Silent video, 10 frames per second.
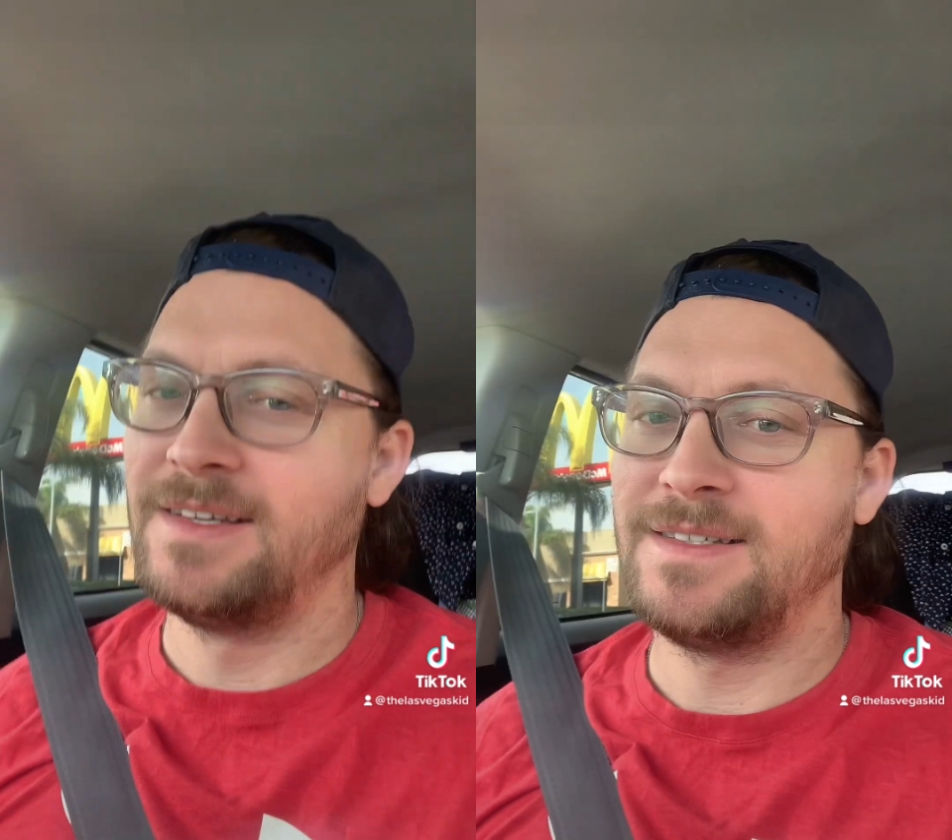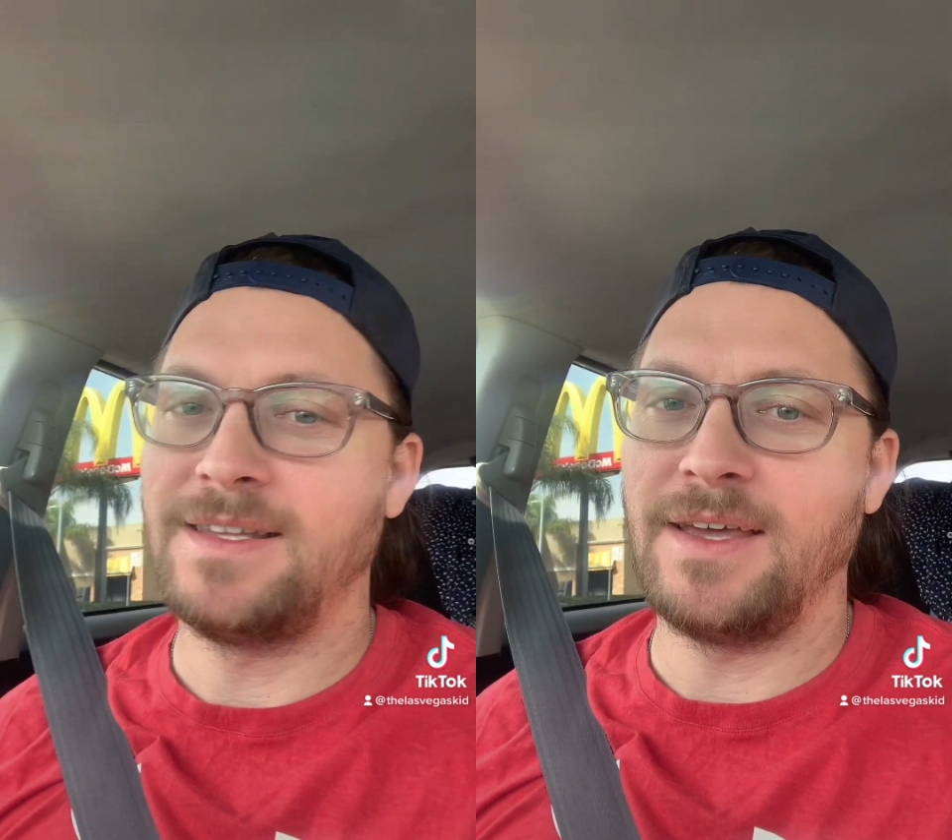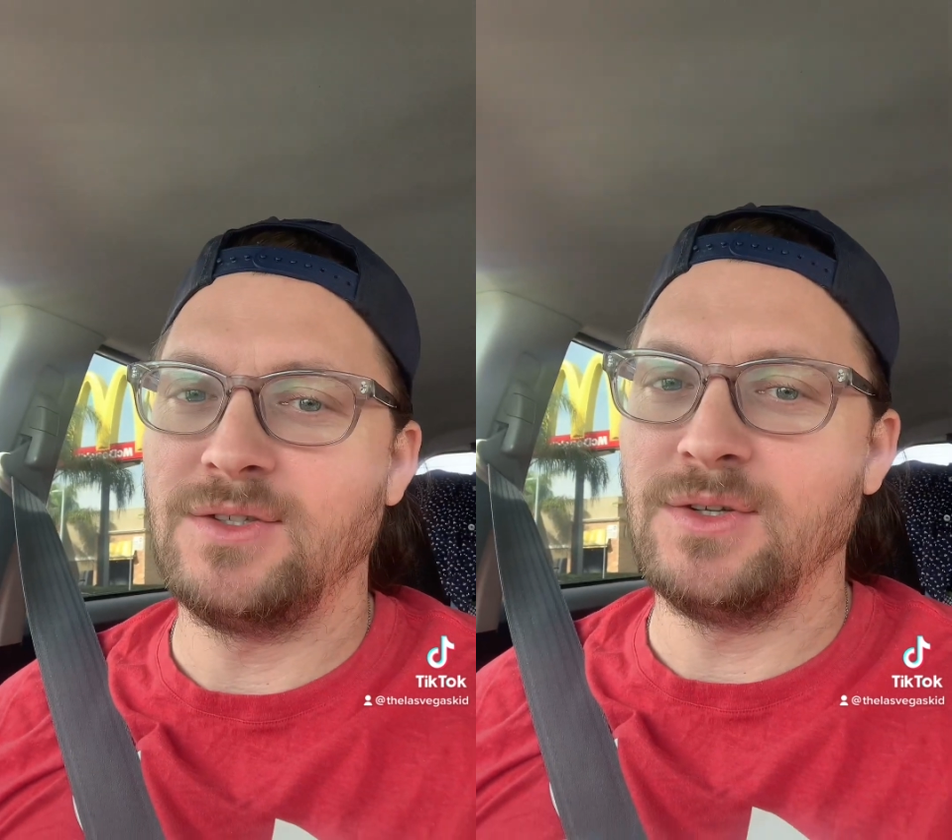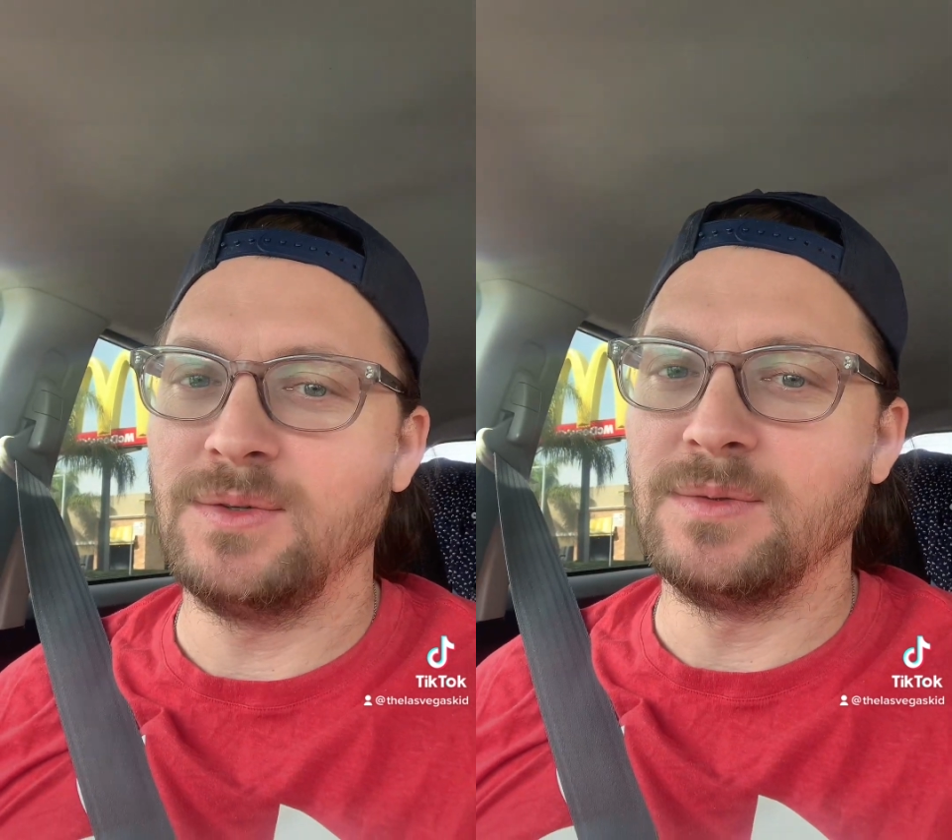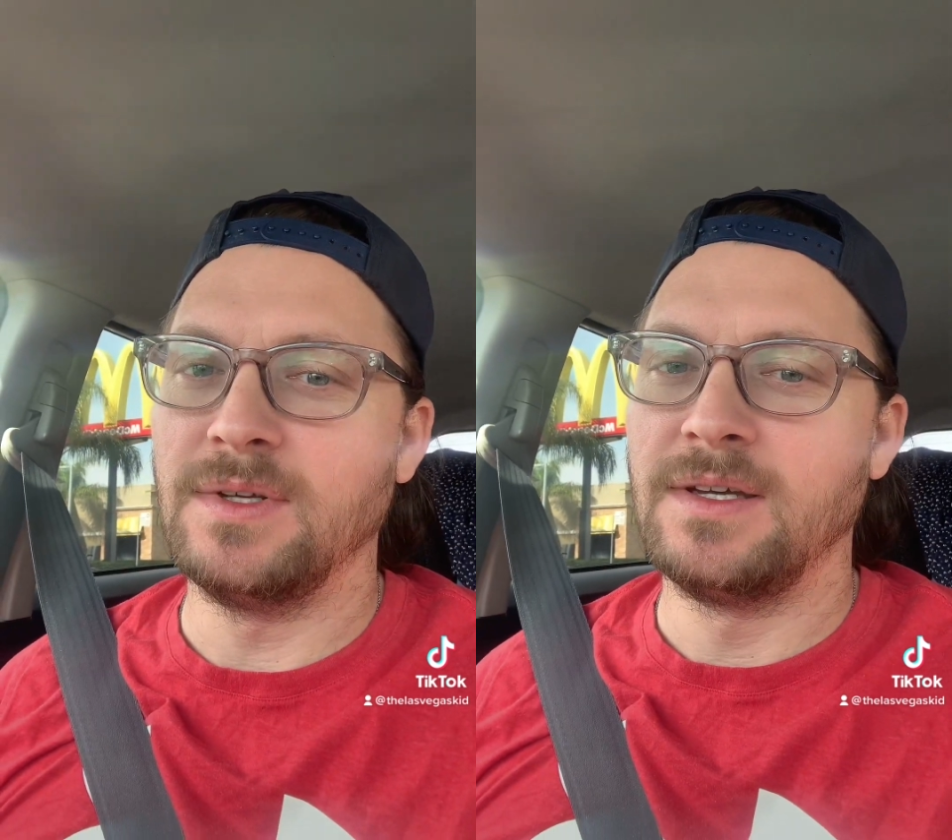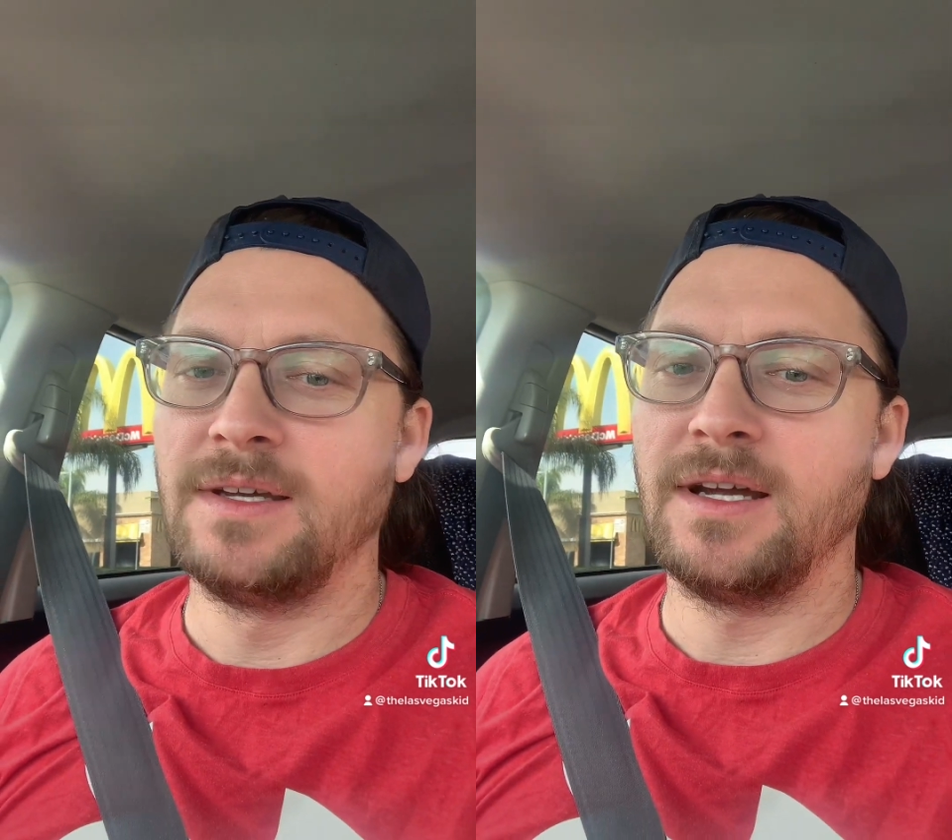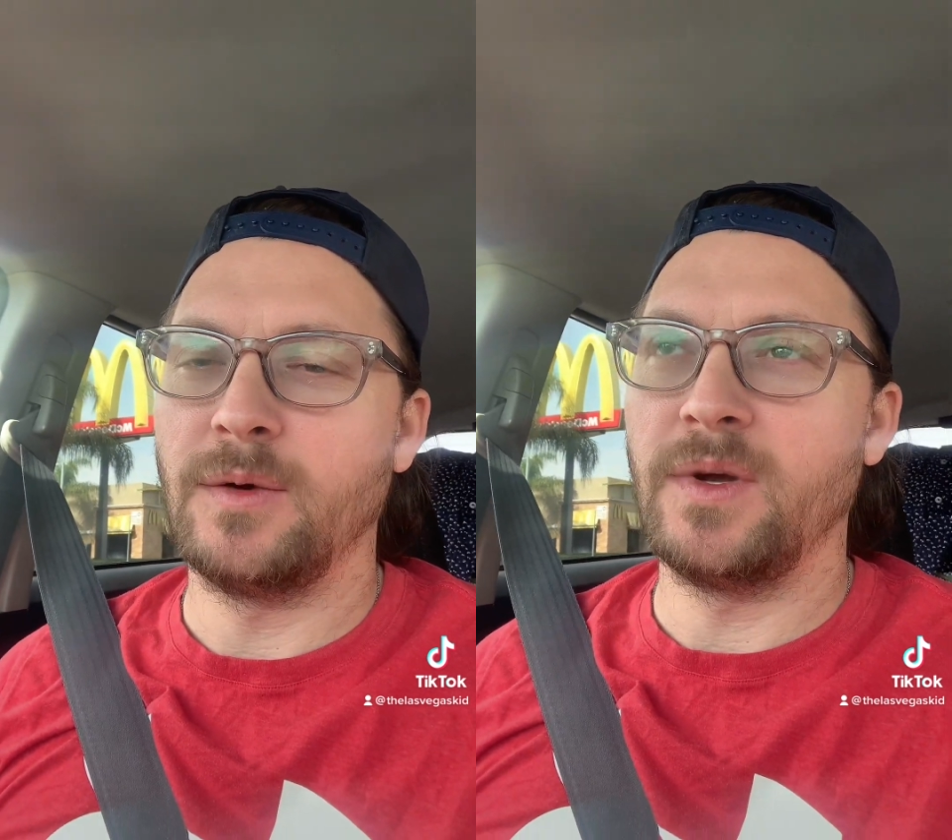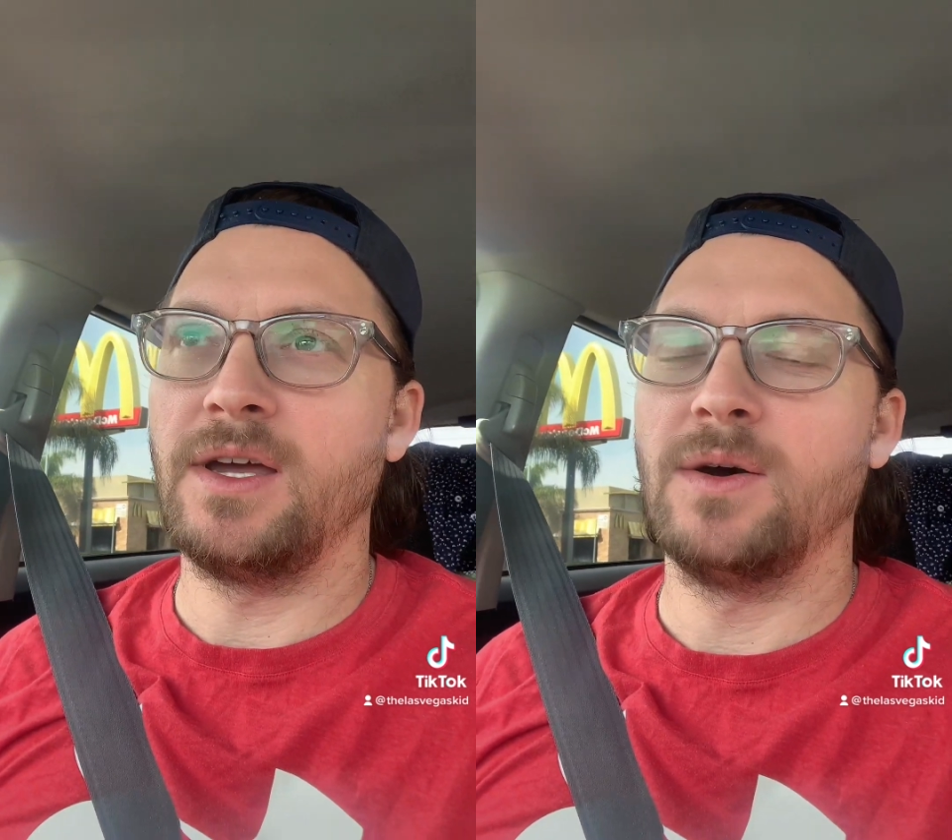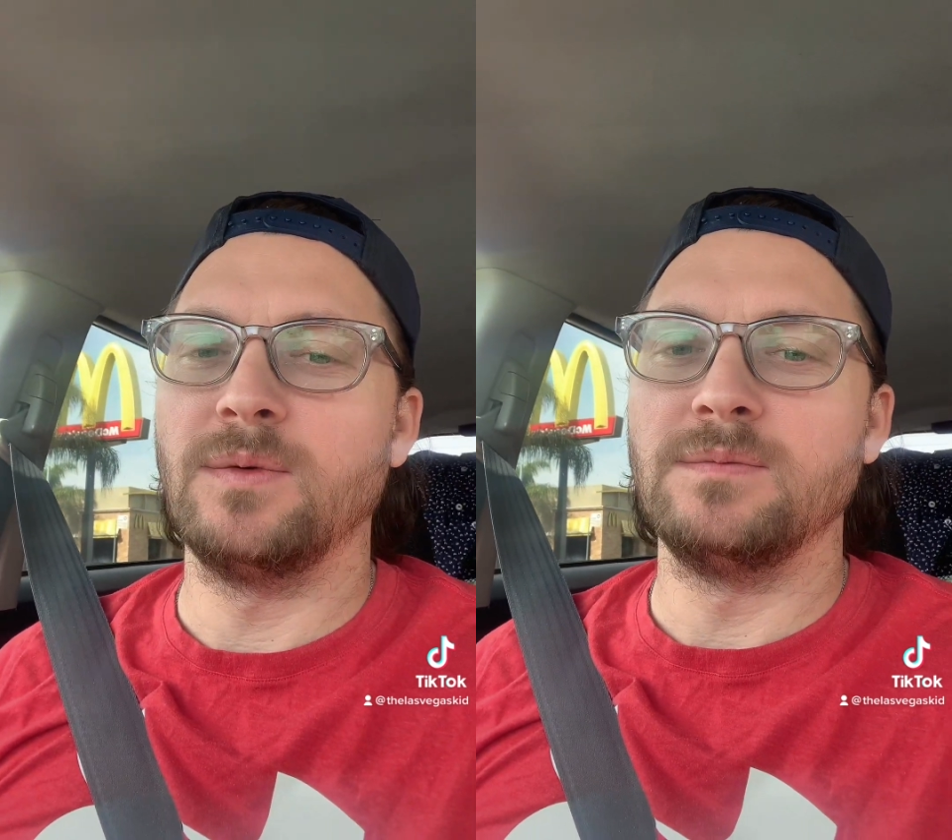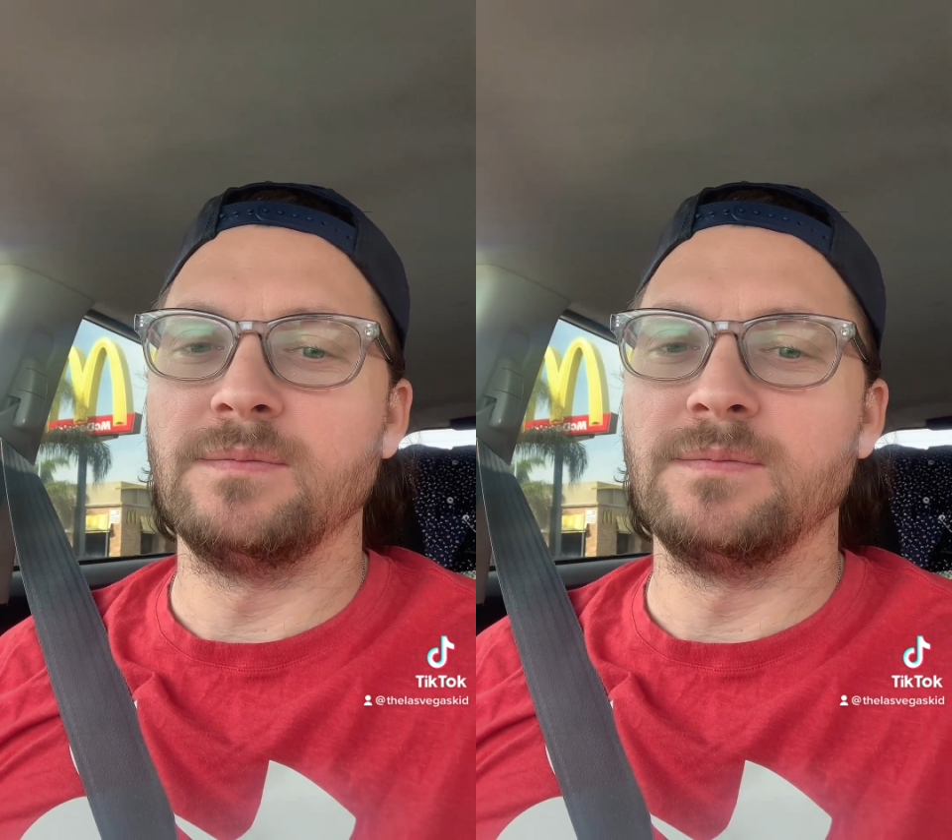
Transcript: Stay tuned. Here we go.